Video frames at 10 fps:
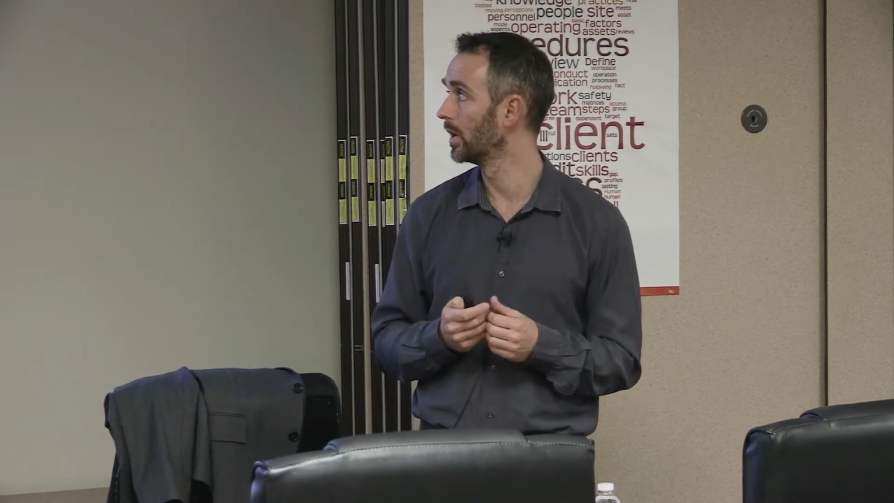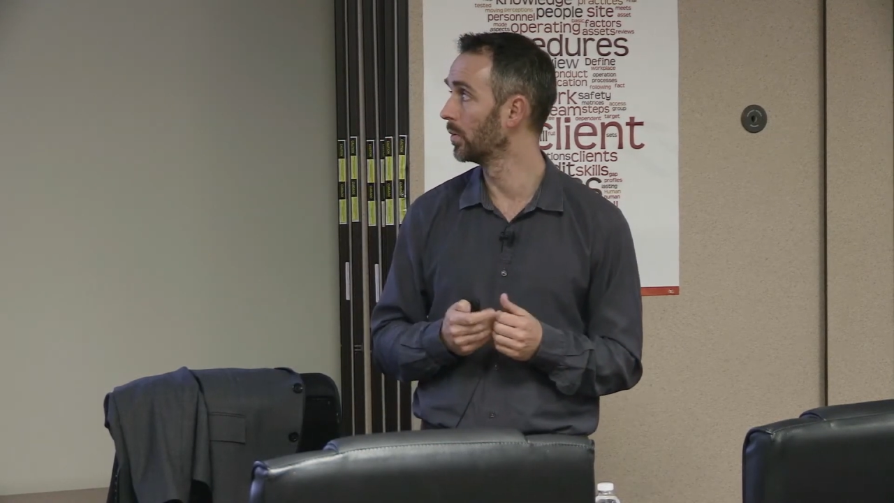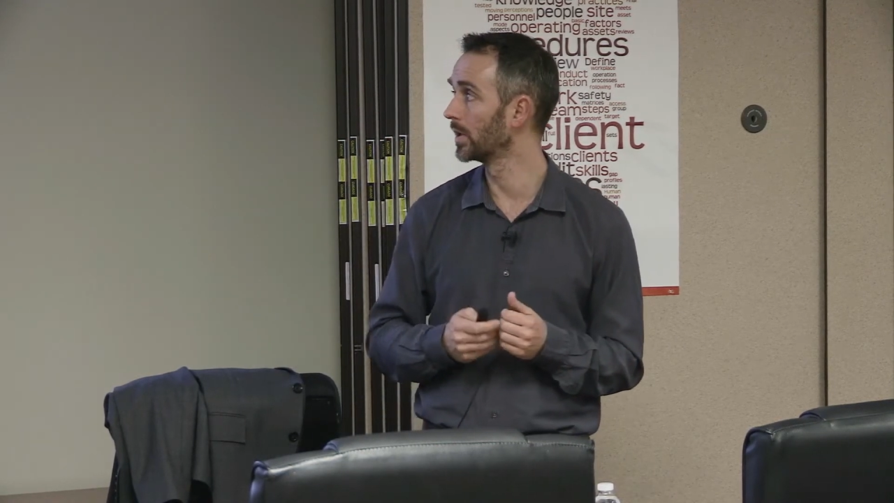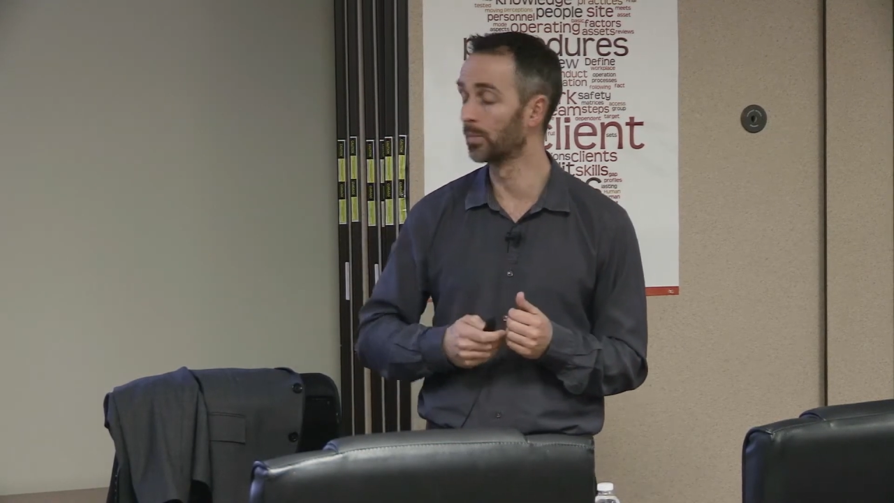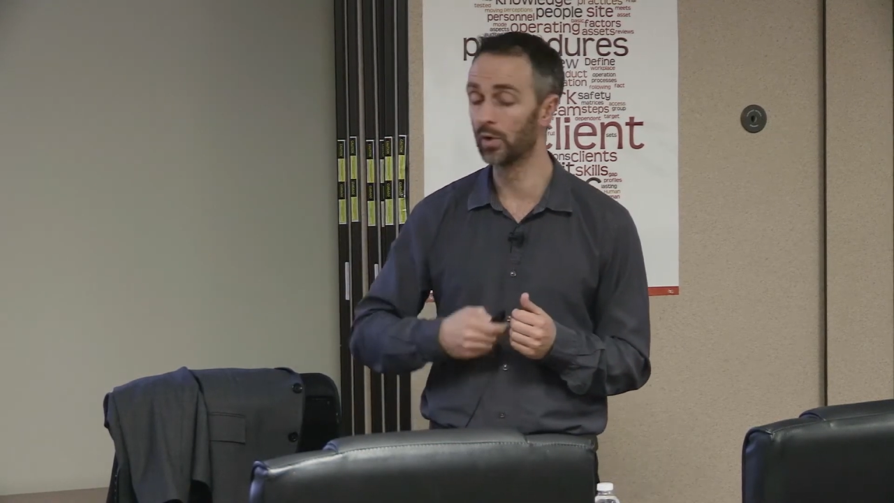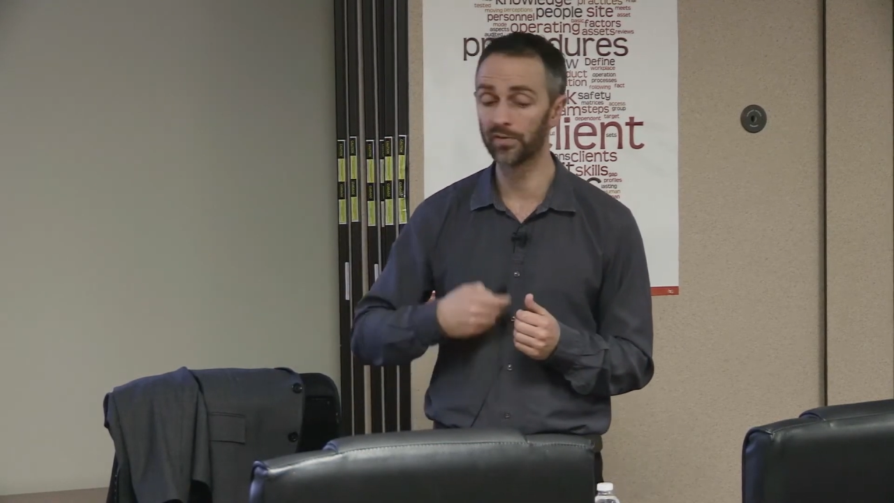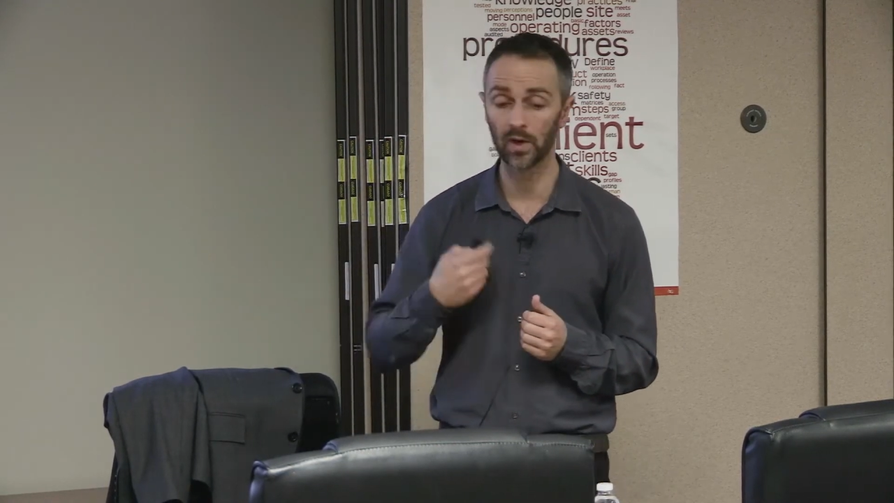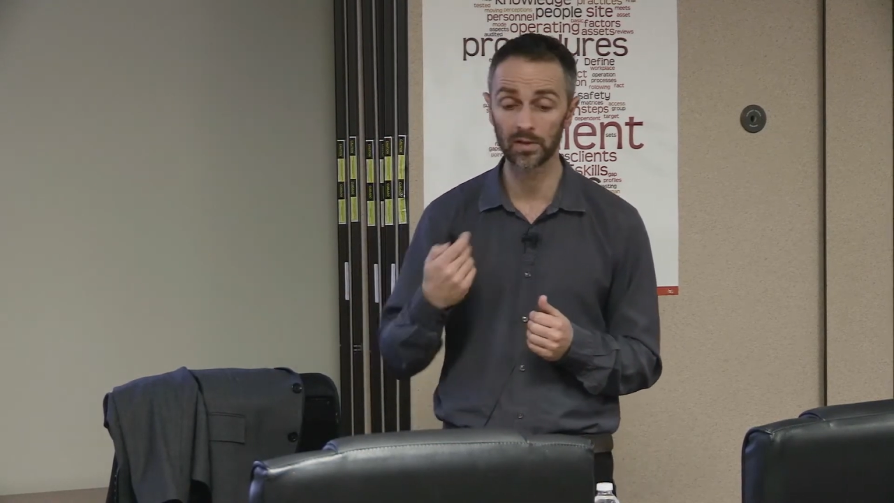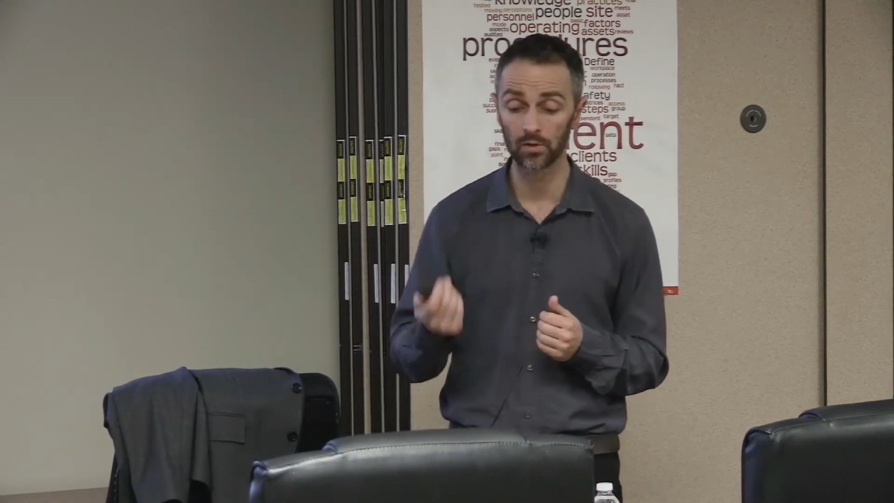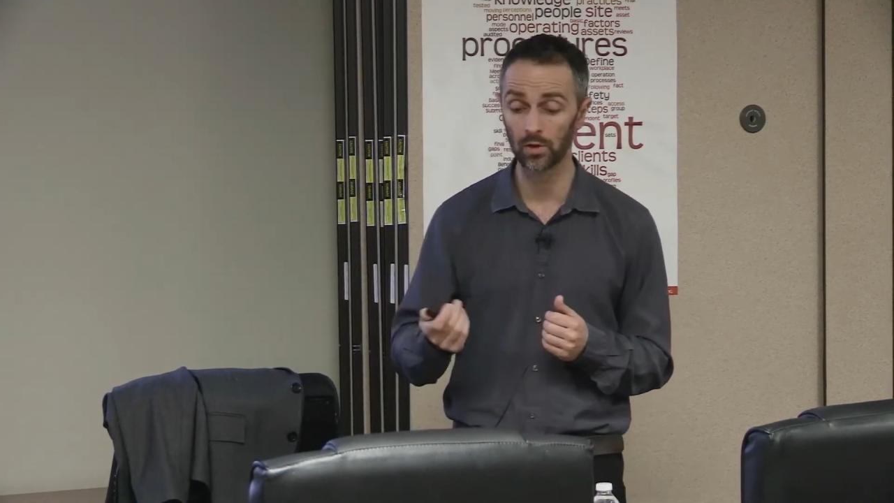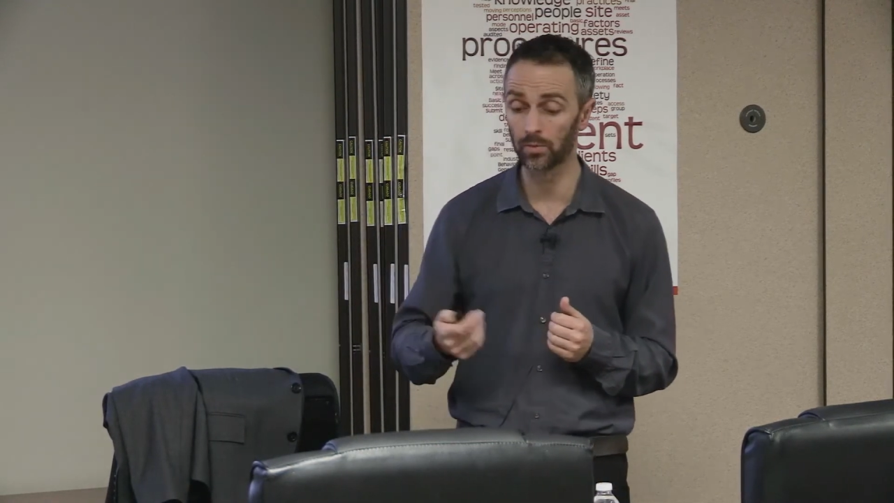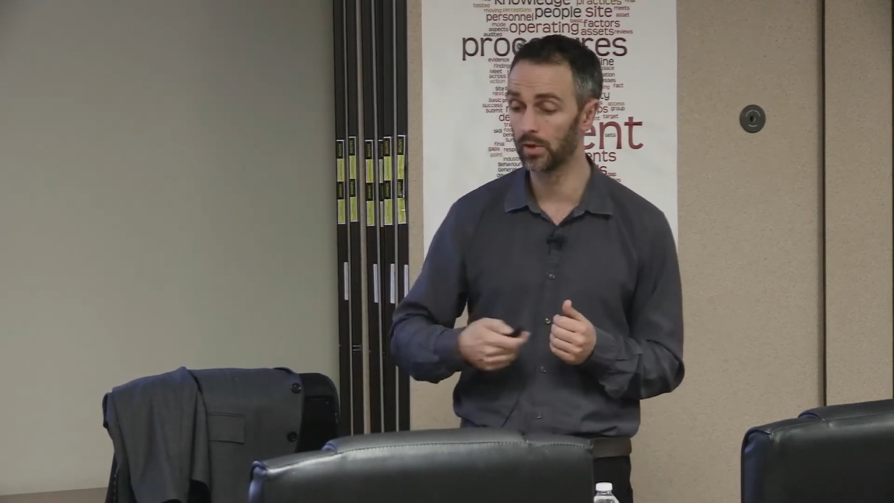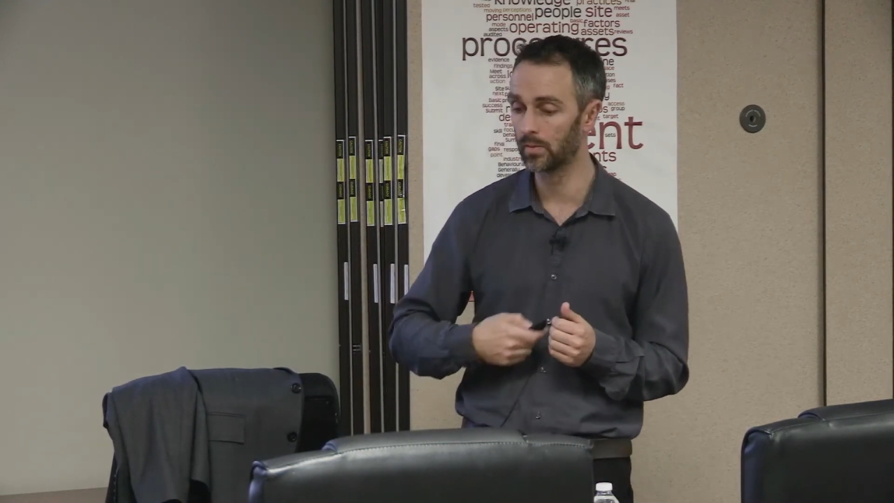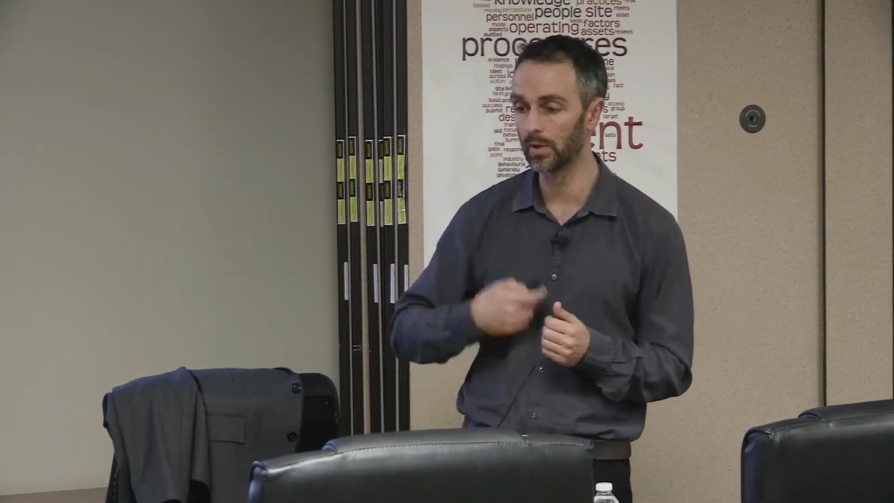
We can put faster operating